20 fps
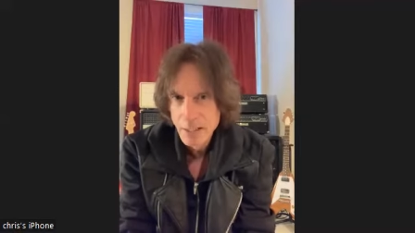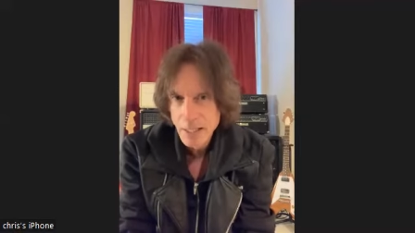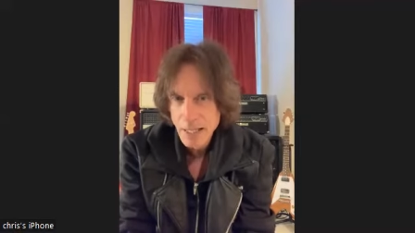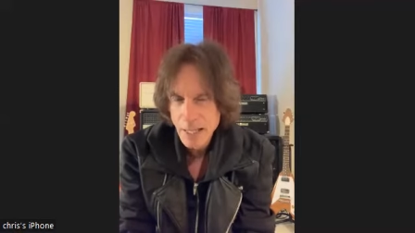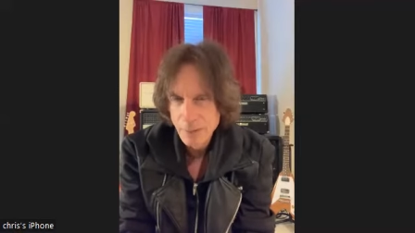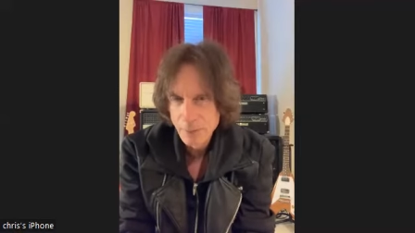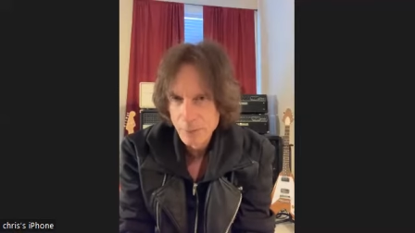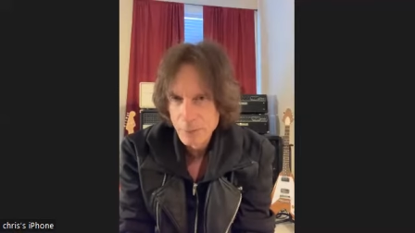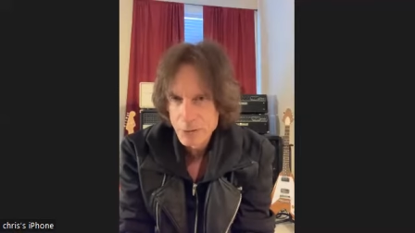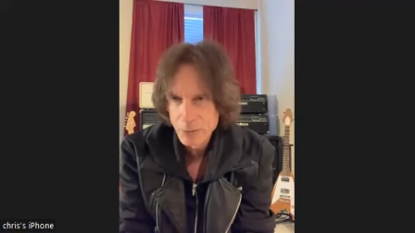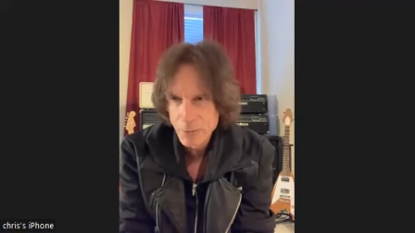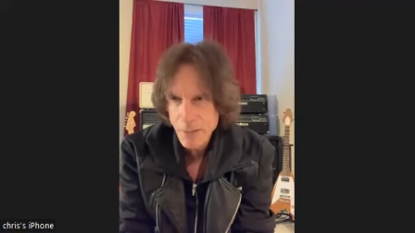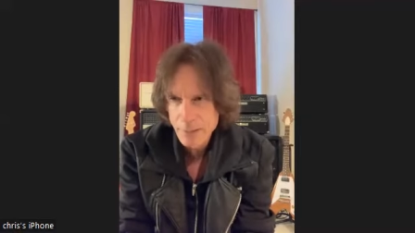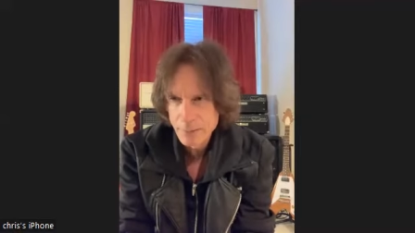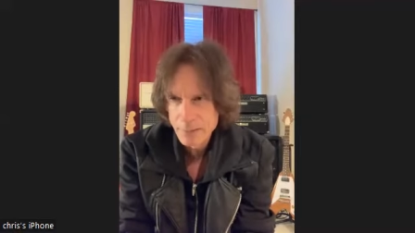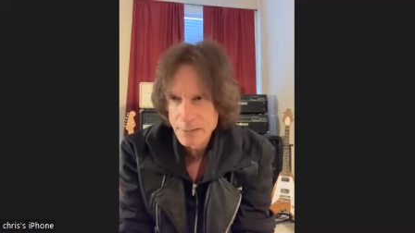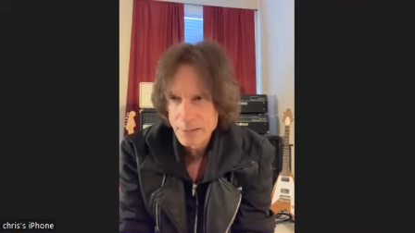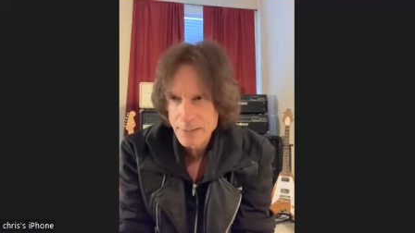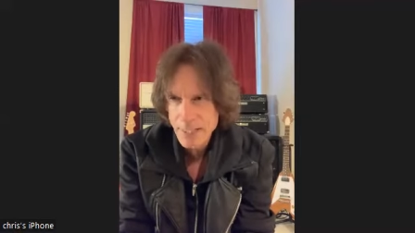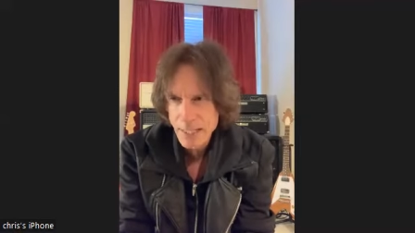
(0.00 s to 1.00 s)
And it was around
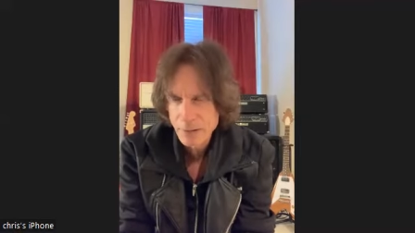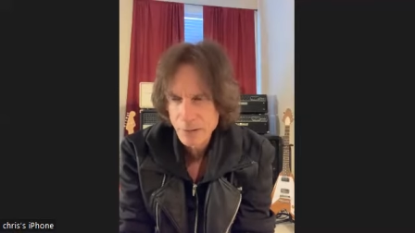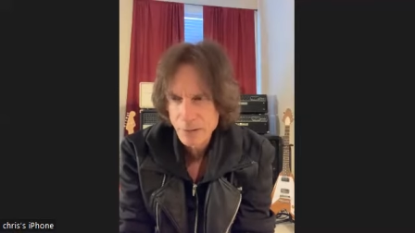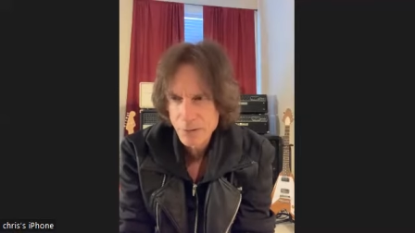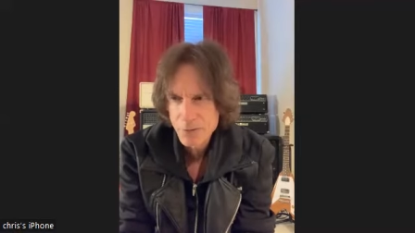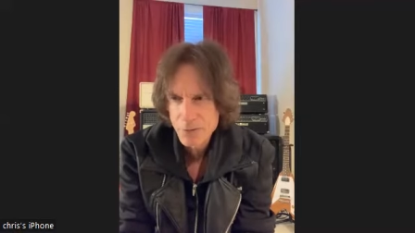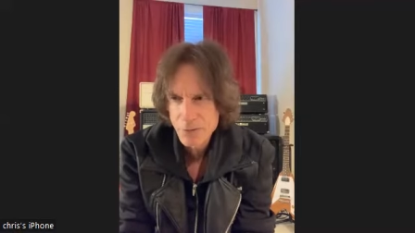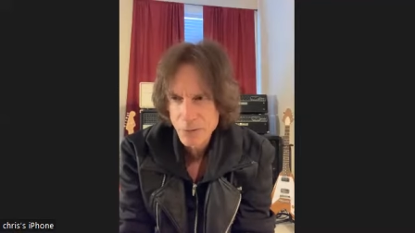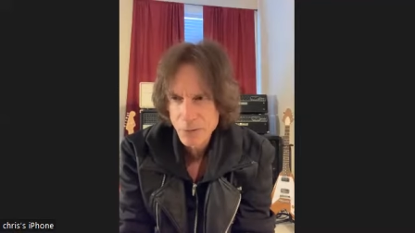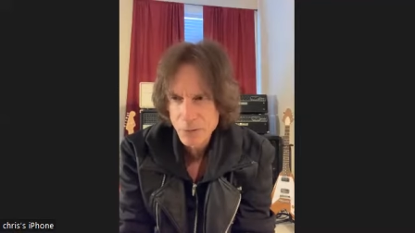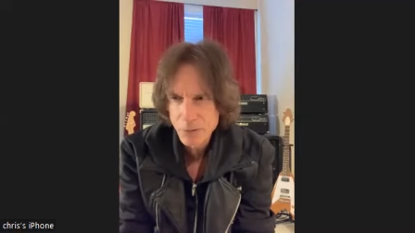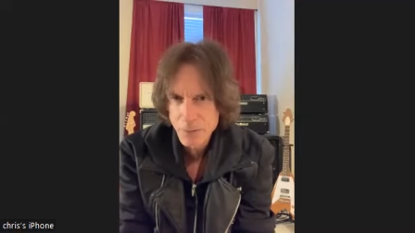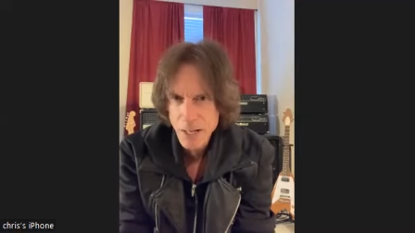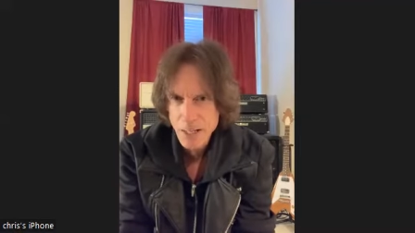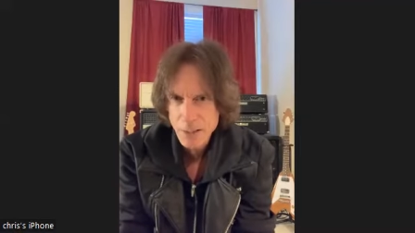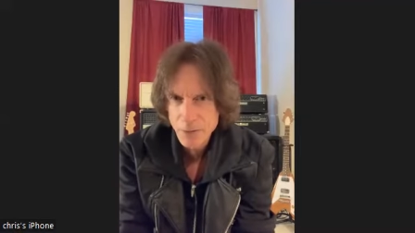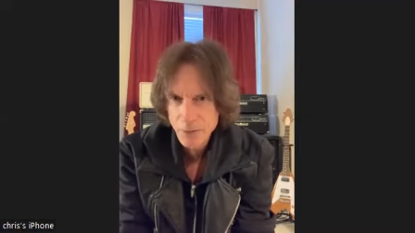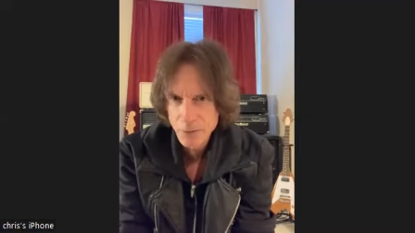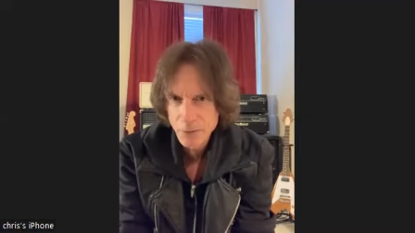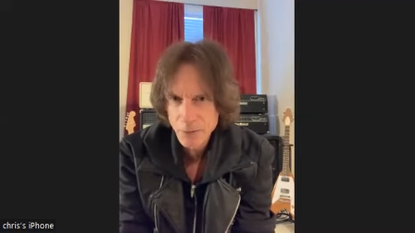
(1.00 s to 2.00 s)
the second or third
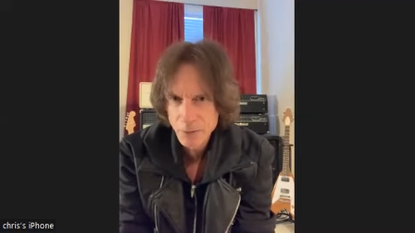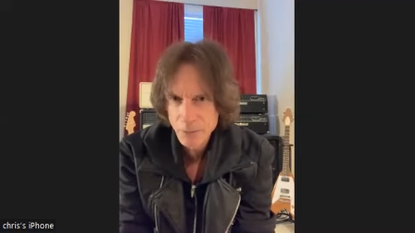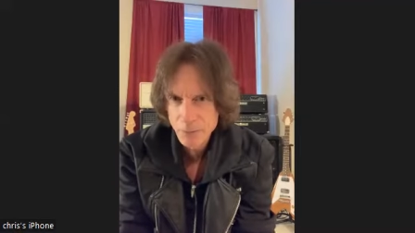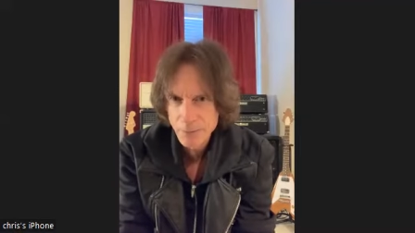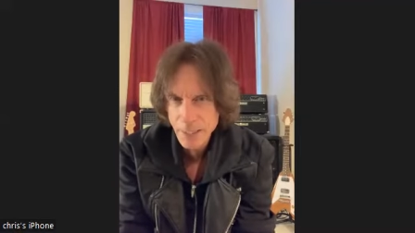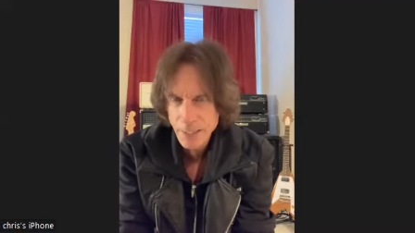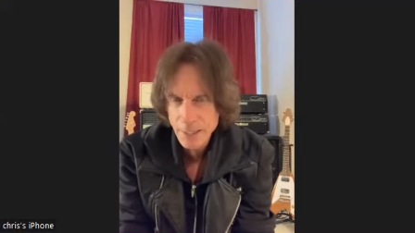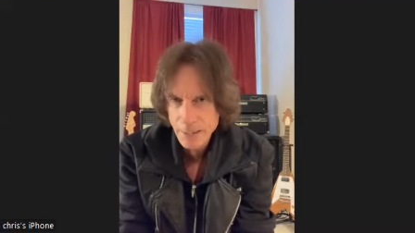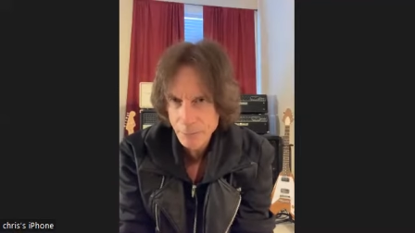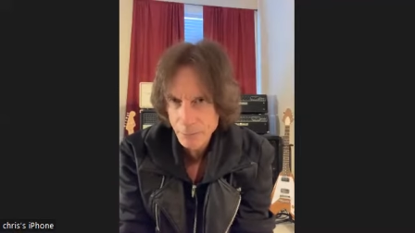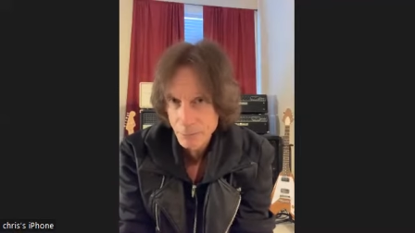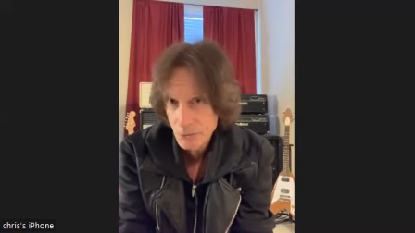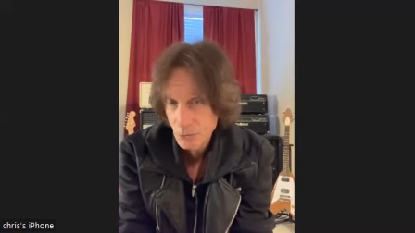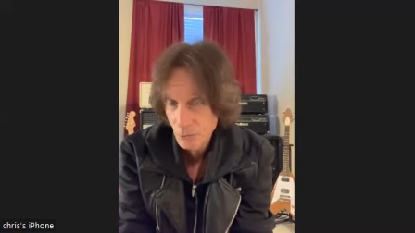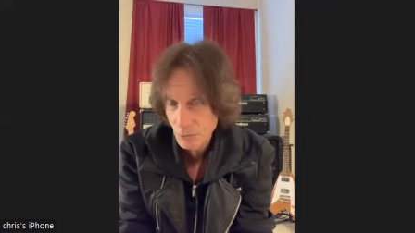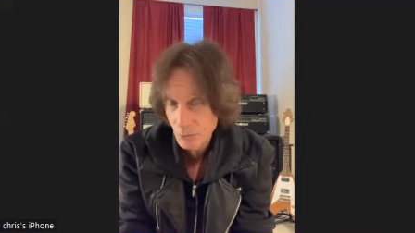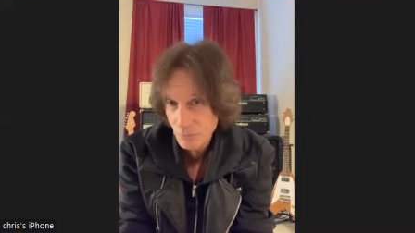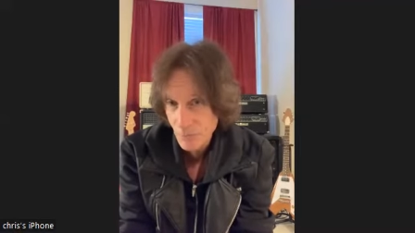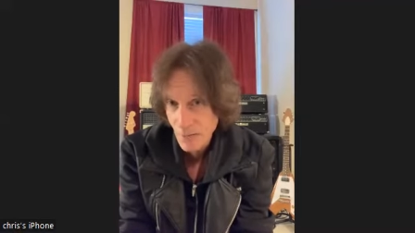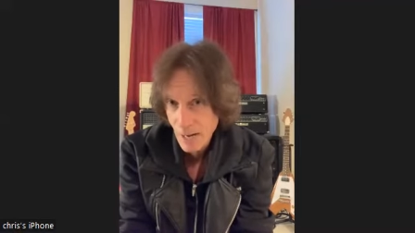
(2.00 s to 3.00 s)
record that he was
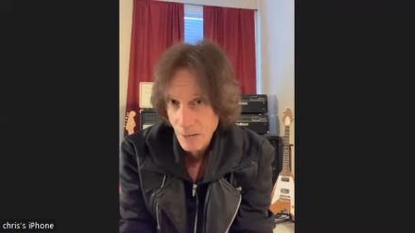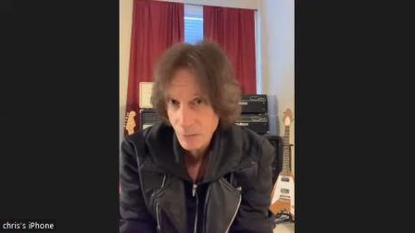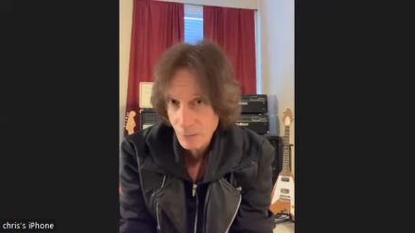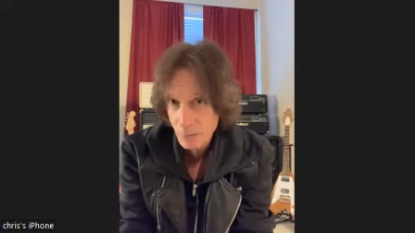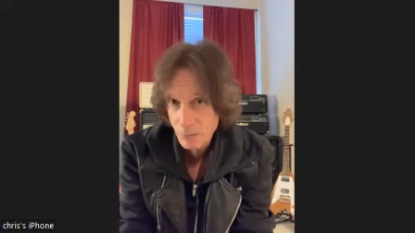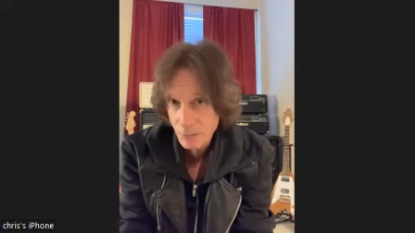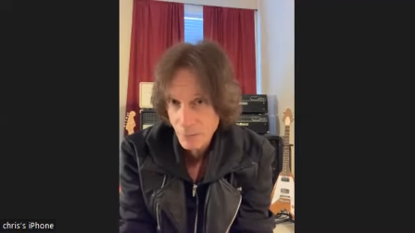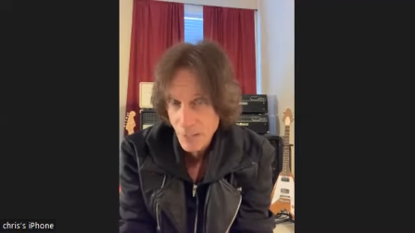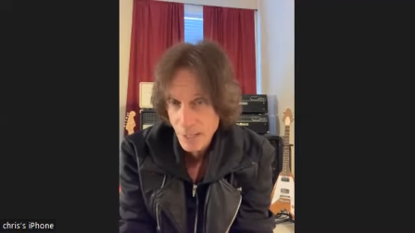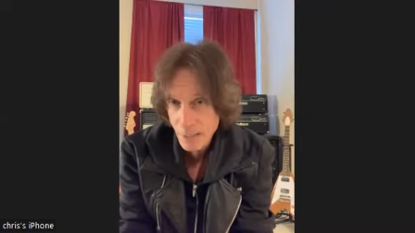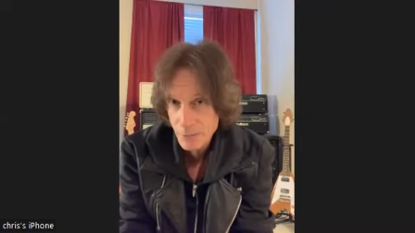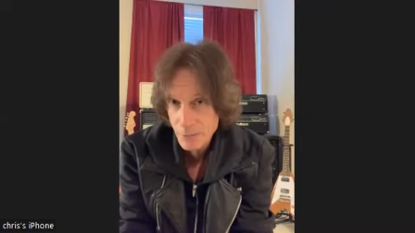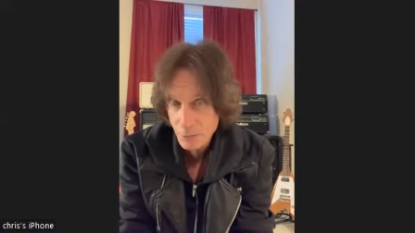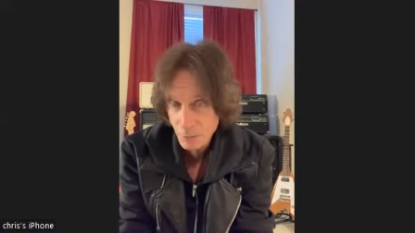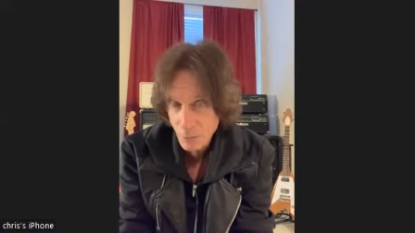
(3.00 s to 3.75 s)
doing for Alcatraz.